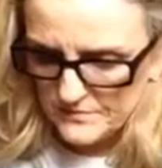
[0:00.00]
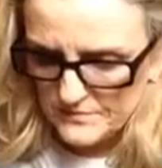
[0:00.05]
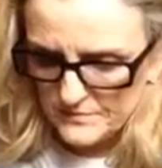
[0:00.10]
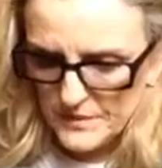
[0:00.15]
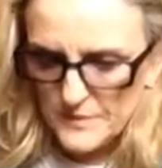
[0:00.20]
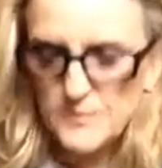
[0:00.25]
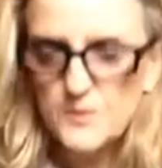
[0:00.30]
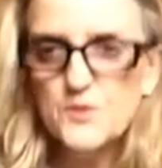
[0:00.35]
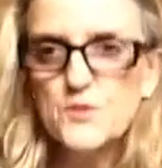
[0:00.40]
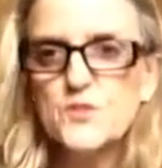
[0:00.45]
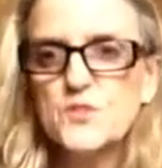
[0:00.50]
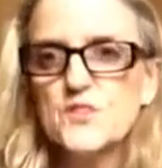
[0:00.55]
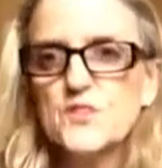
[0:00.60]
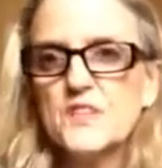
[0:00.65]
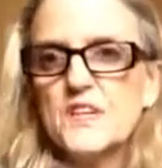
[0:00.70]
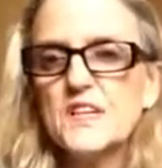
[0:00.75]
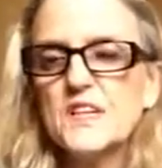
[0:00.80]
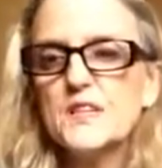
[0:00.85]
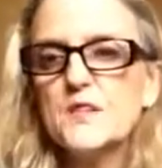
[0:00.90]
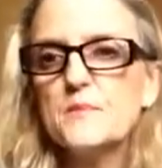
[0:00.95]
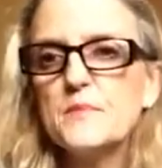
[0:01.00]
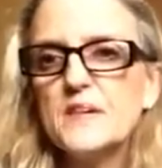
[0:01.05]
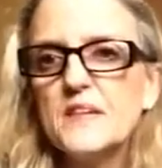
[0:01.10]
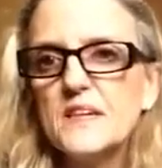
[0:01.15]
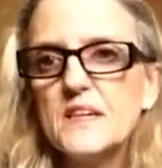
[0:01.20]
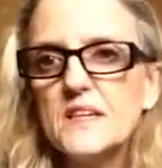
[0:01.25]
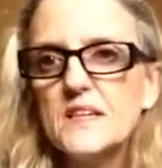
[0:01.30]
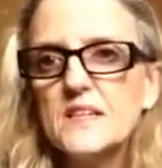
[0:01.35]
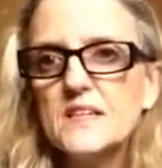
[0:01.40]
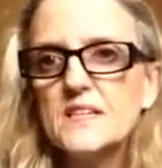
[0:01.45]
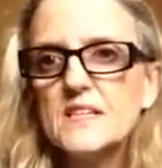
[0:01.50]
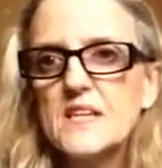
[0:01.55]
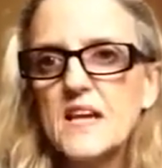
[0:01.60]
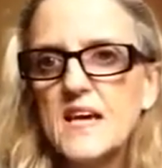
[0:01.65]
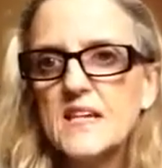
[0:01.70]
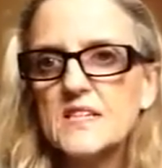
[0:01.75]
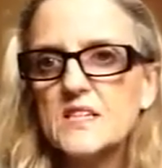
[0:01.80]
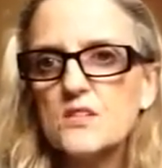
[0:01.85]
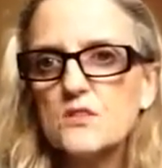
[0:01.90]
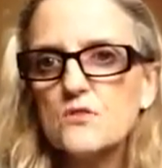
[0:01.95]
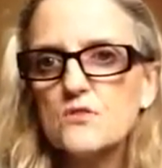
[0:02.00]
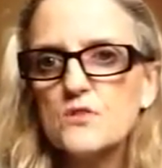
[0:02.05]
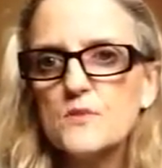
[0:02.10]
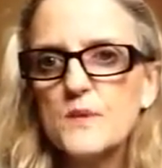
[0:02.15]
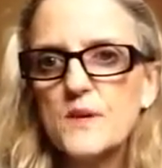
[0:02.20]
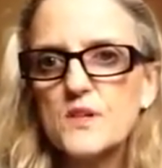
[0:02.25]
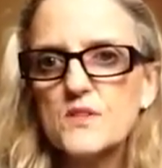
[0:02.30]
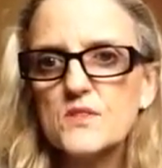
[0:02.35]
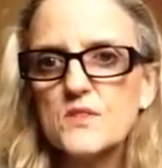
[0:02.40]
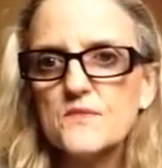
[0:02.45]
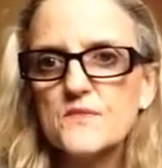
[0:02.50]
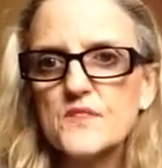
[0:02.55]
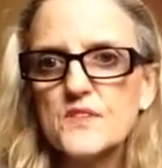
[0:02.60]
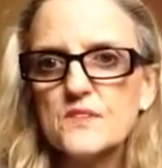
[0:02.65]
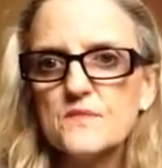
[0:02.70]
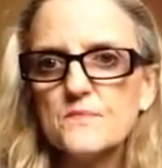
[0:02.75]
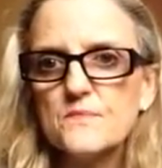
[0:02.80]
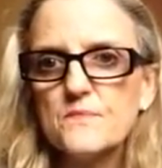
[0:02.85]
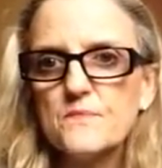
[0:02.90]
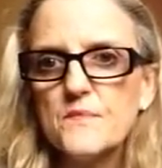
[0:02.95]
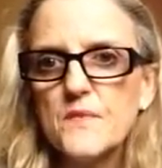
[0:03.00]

people used to think at the beginning that Tesco's, because of the